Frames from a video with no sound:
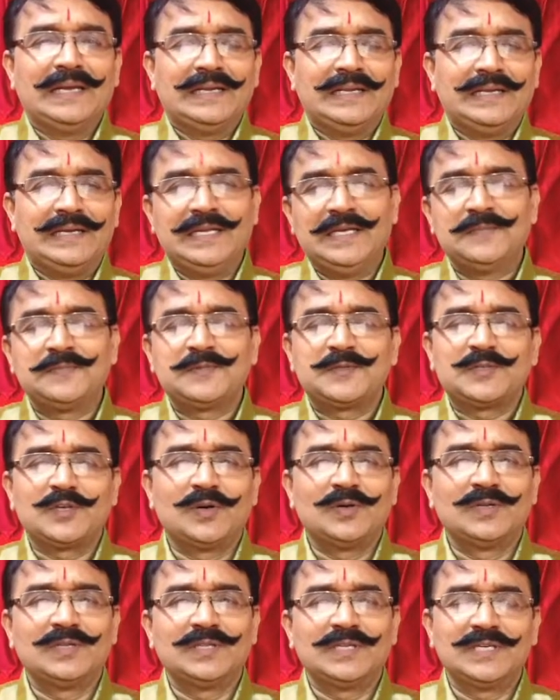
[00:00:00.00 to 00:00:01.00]
lives
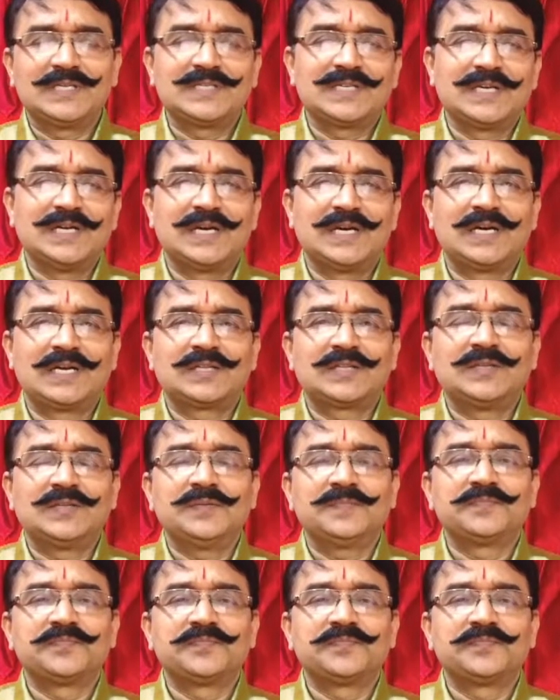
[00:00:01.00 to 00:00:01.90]
on this earth